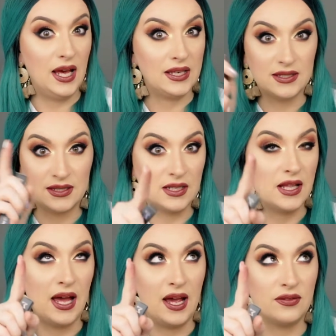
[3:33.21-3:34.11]
I
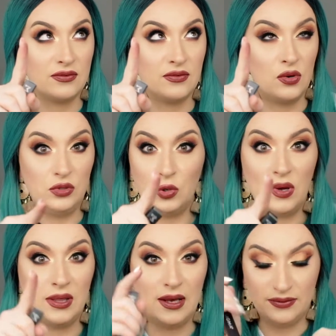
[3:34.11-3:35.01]
have only
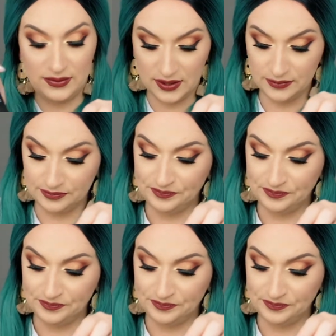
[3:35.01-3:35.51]
one left.